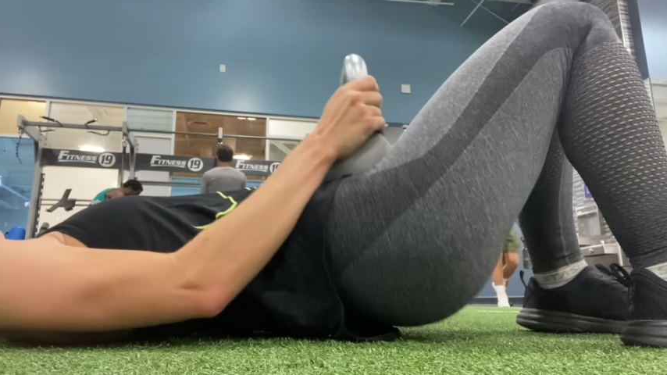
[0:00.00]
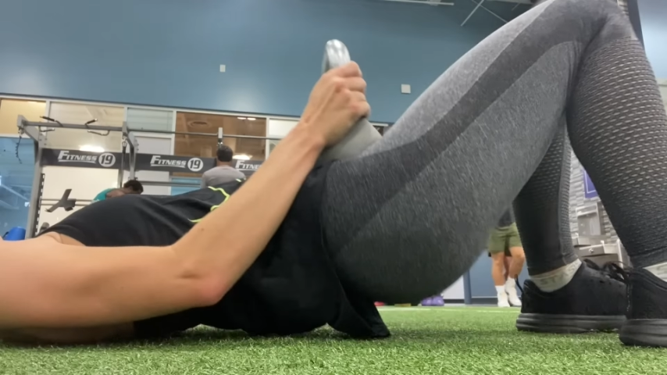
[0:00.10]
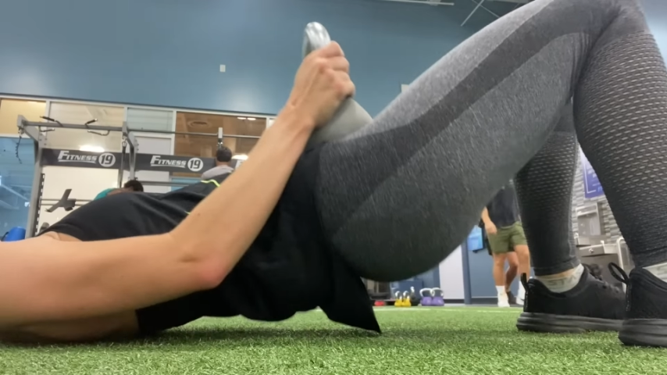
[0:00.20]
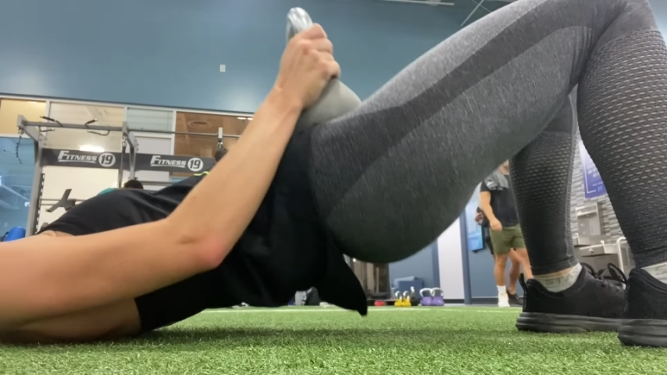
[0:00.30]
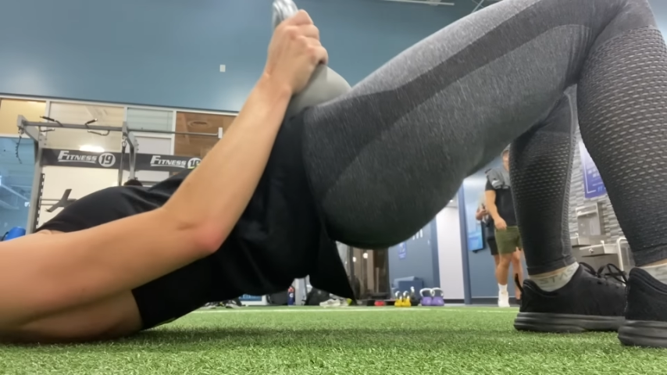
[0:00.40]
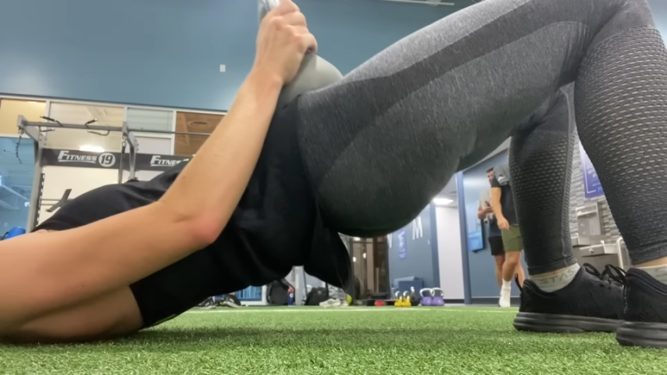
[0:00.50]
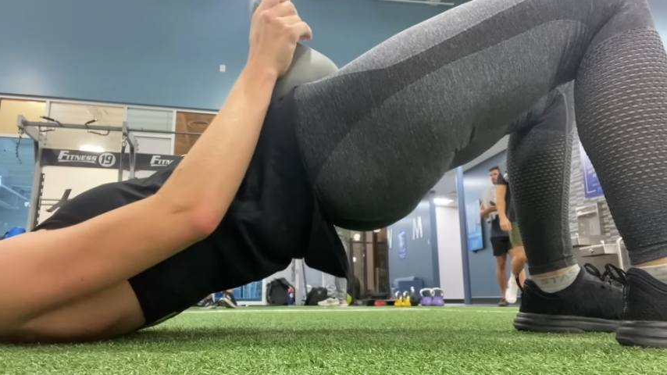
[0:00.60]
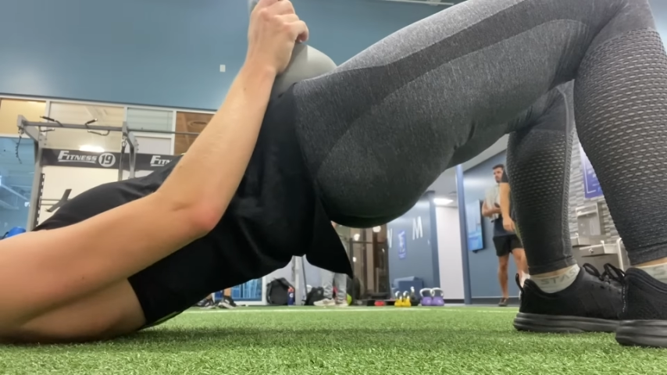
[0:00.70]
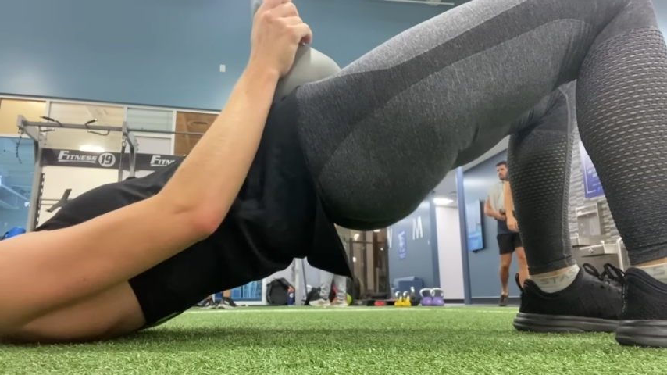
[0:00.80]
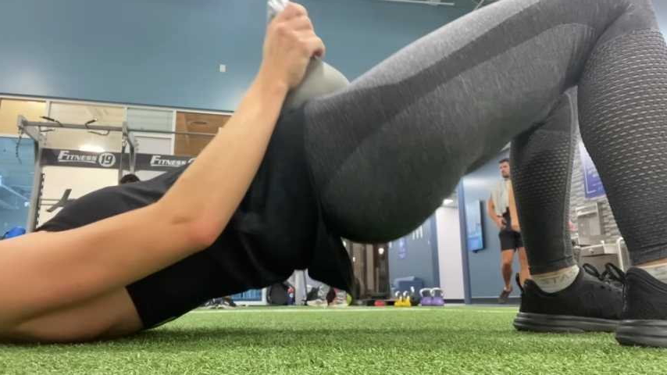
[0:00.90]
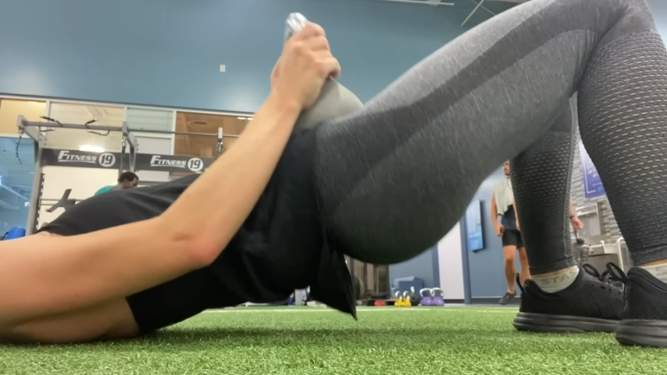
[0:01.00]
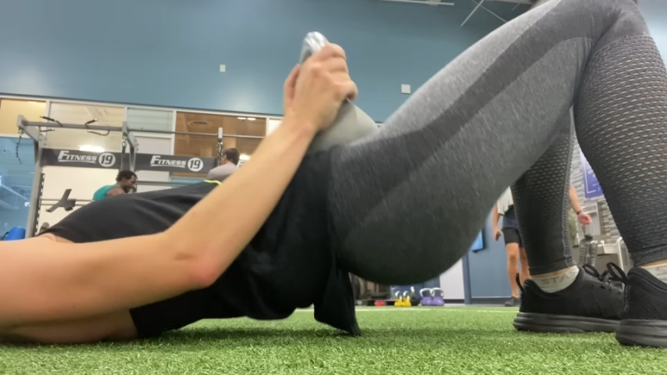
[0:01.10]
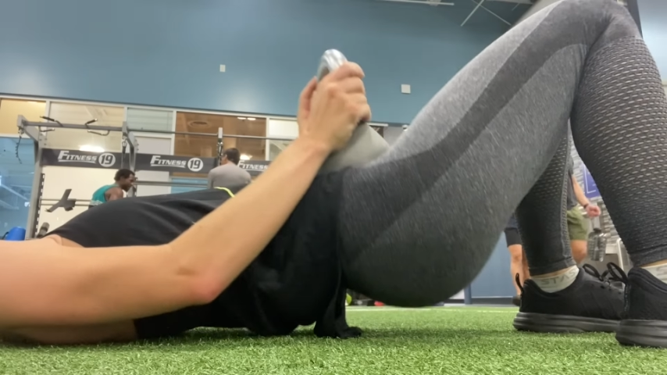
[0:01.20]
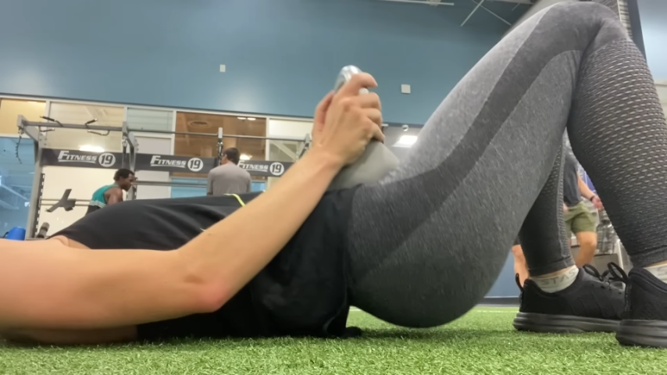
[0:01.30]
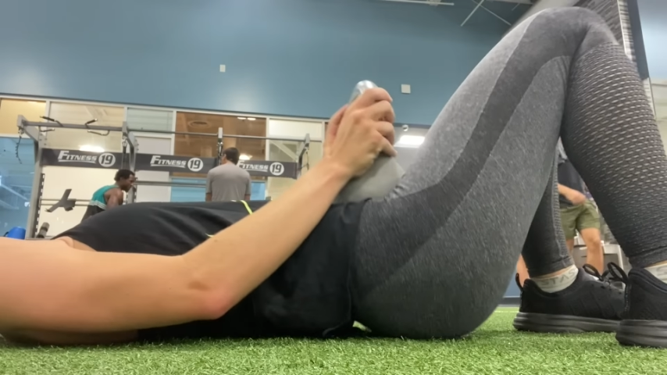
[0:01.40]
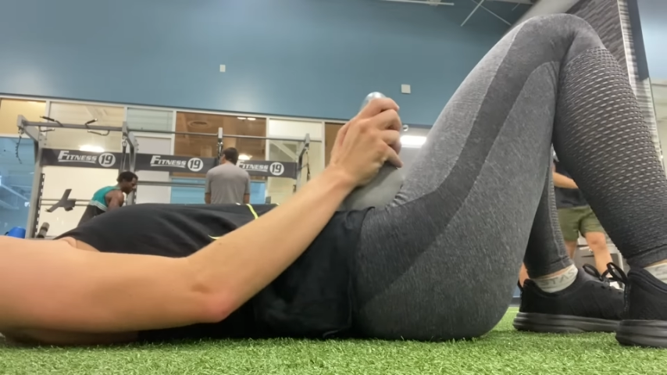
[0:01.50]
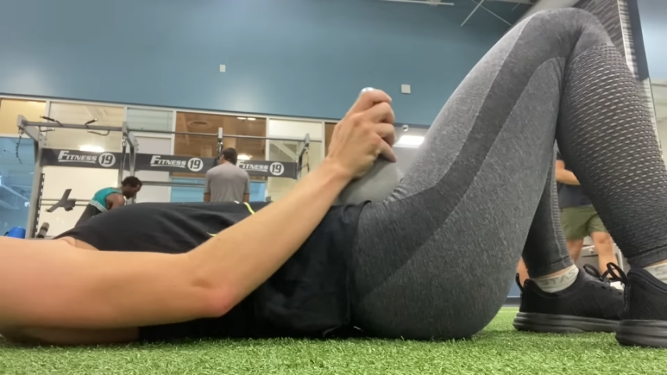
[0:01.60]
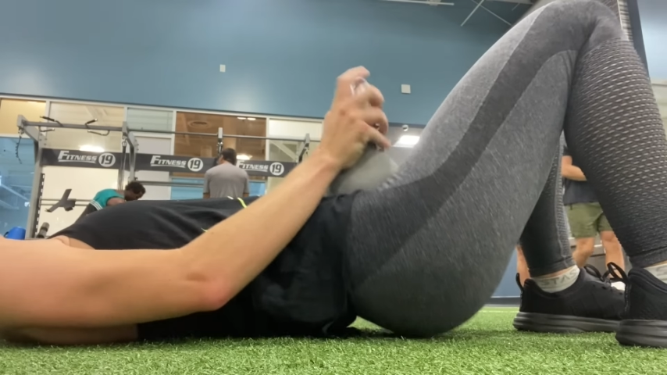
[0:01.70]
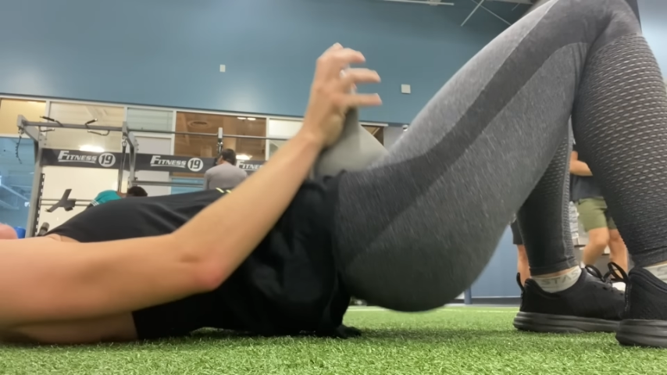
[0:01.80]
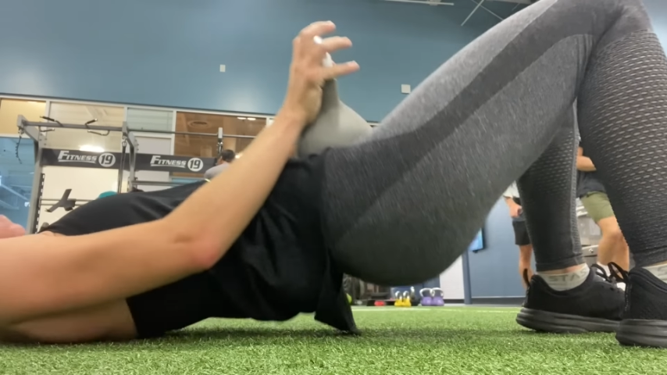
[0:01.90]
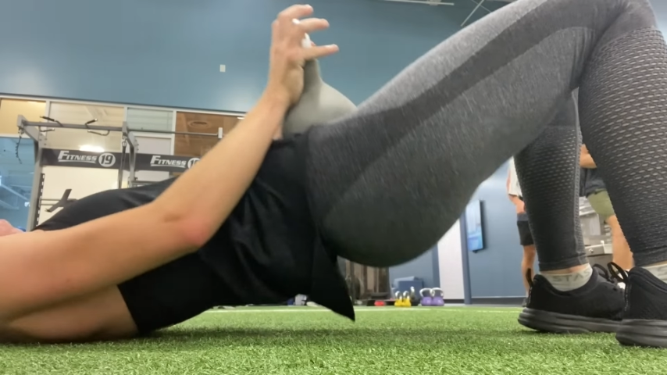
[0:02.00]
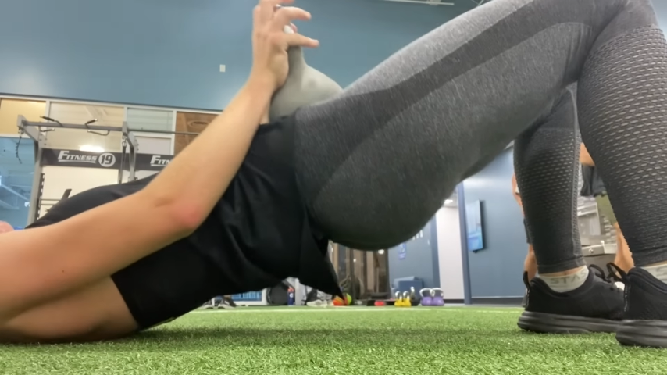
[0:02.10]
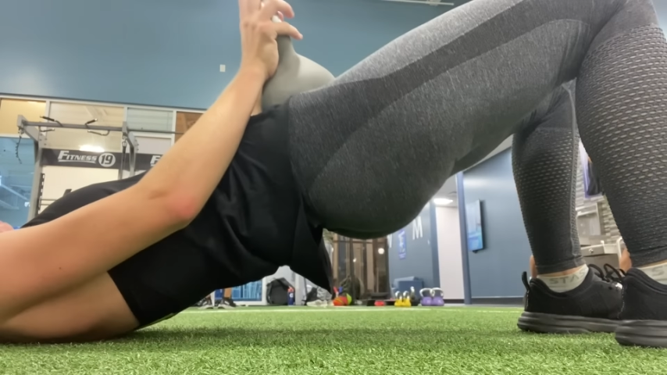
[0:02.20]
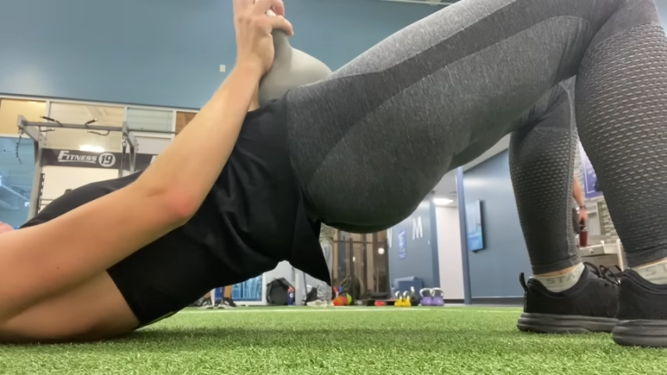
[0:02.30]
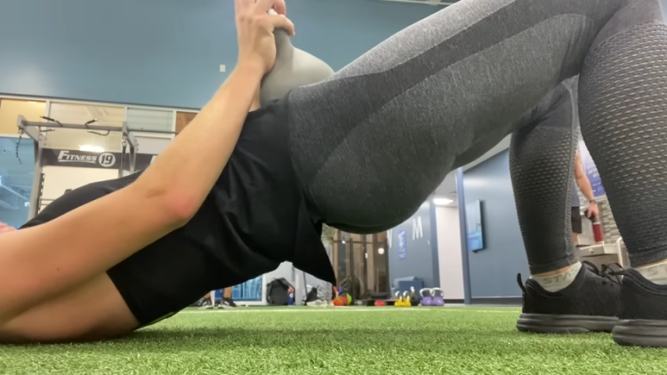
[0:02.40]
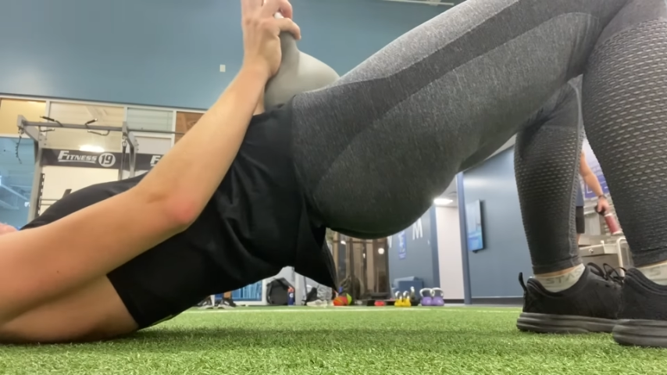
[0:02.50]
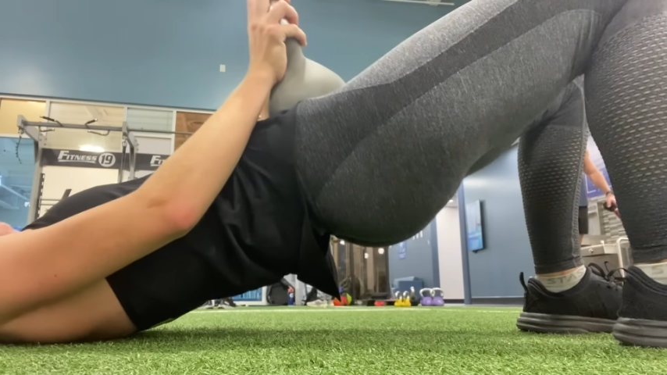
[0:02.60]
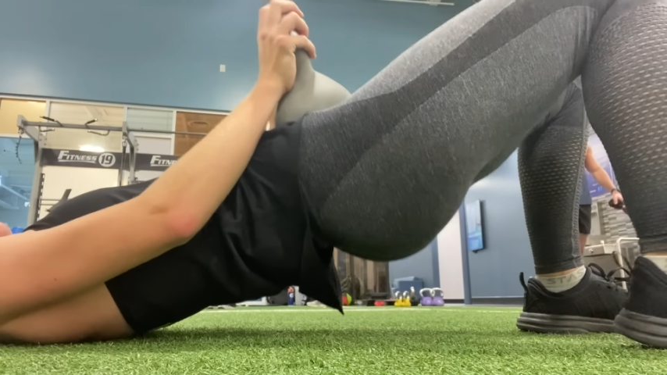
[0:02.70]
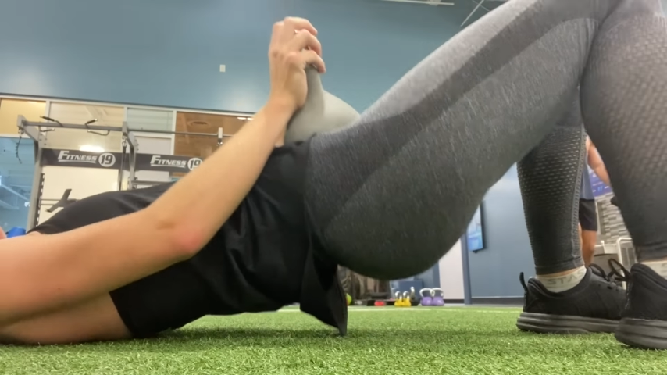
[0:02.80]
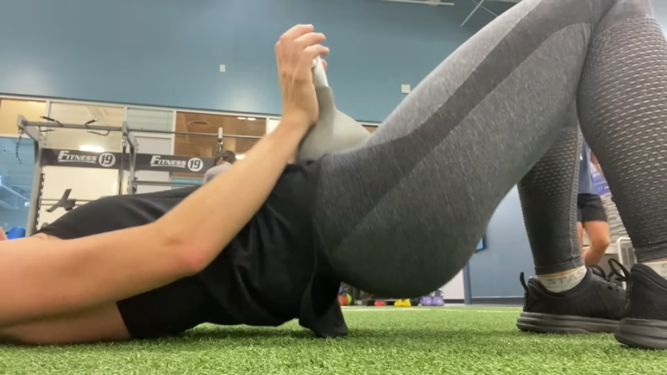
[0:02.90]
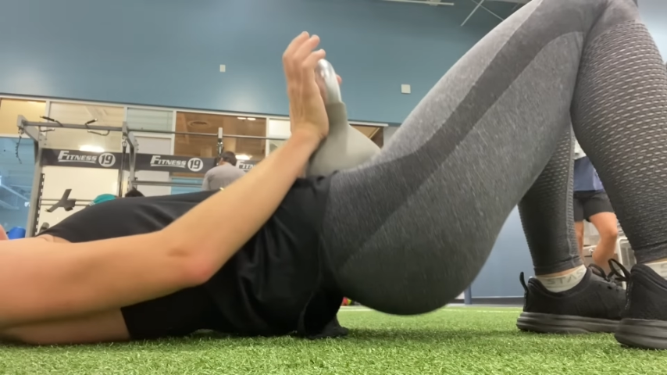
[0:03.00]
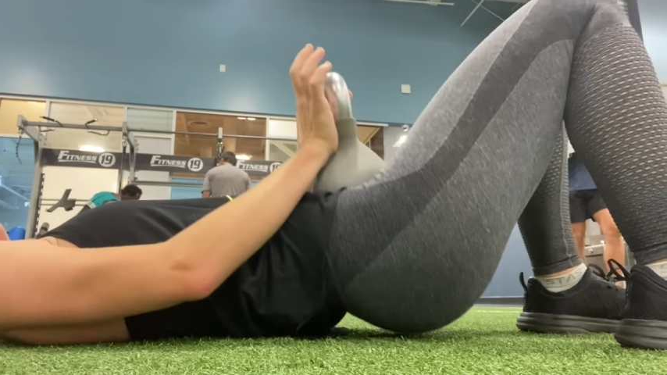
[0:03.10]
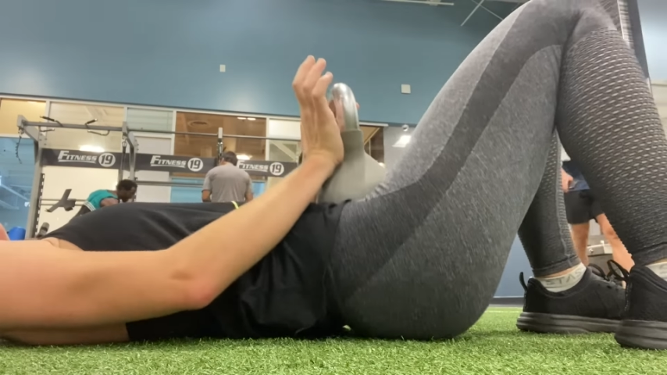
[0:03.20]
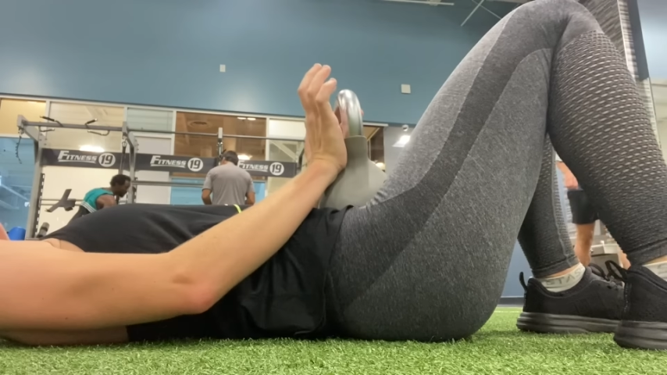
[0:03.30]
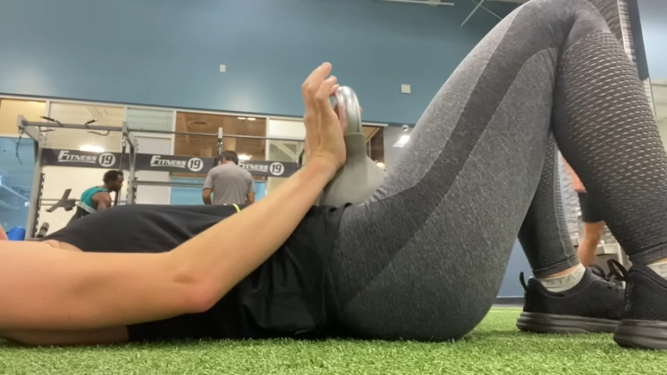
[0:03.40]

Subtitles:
[unreadable: no face in view]